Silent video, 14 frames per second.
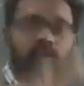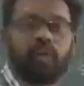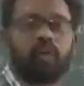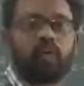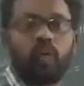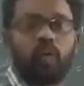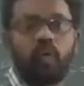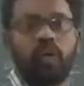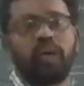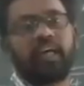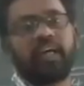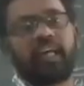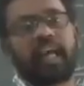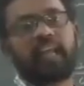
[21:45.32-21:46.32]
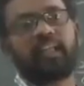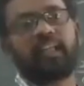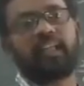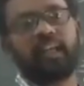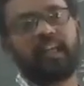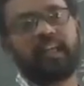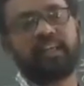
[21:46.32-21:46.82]
will go in
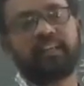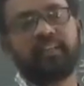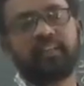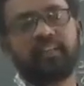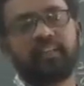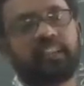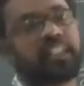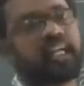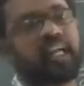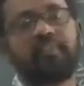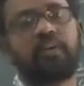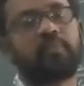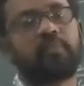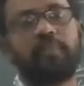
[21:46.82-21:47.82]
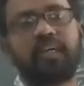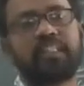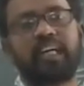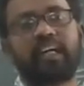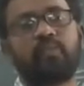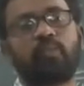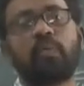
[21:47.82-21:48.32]
another lane. It never meets
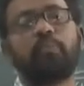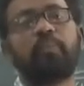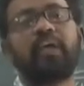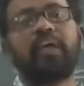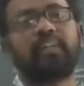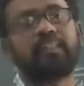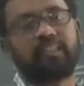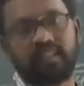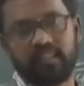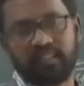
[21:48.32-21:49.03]
at one place.